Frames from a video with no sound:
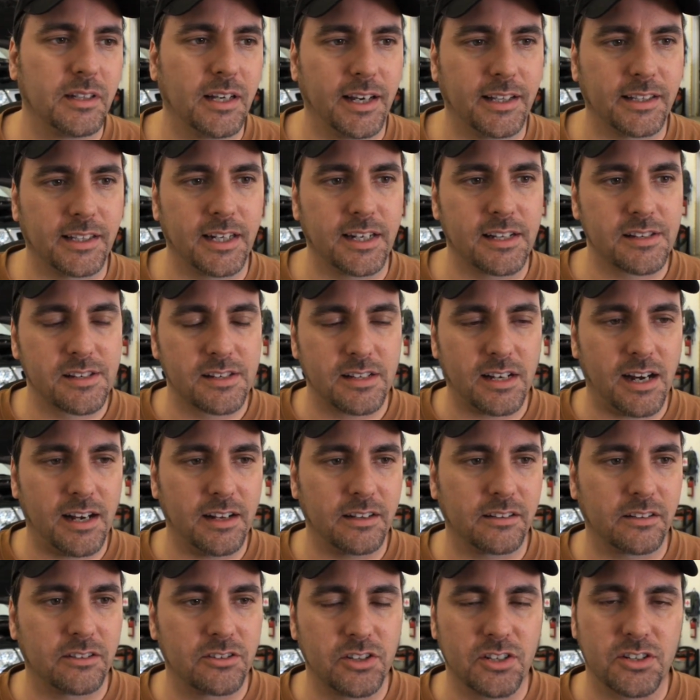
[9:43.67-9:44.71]
And then it's
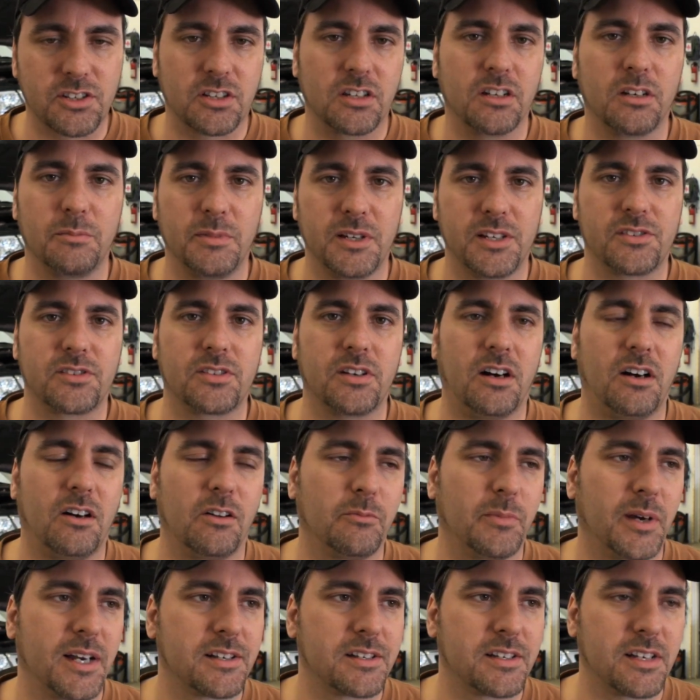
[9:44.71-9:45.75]
not just going to be solved by